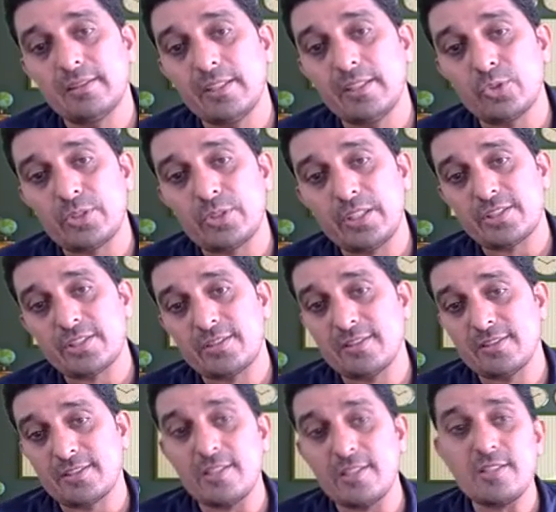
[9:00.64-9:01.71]
educational
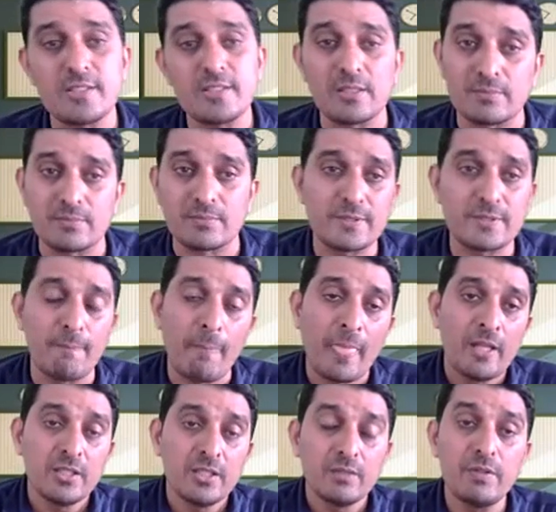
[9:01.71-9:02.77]
systems.
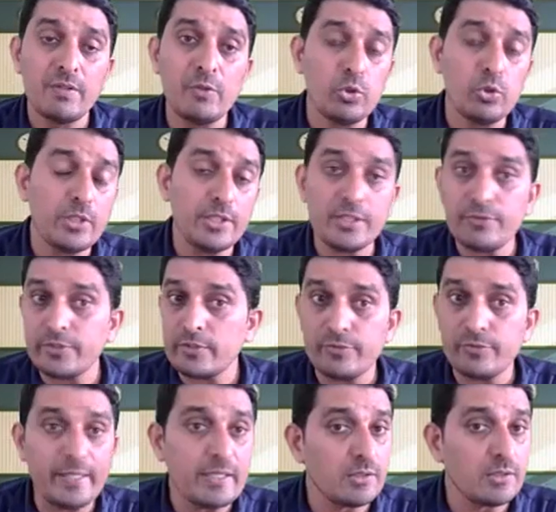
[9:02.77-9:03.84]
We will look at different
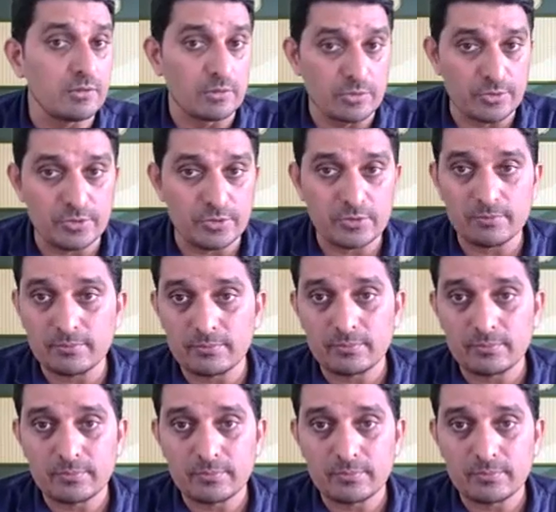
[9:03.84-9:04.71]
factors.